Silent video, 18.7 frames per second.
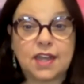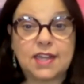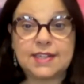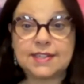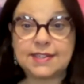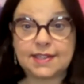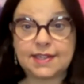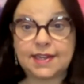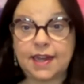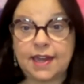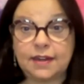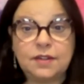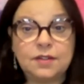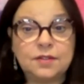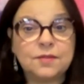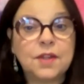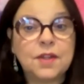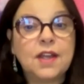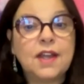is a
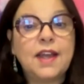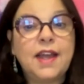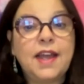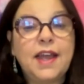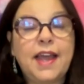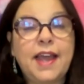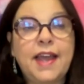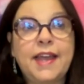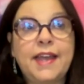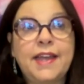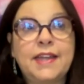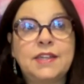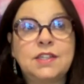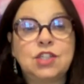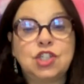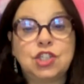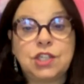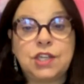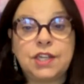nun,
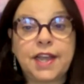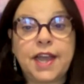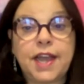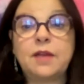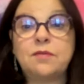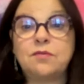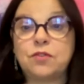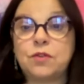and she came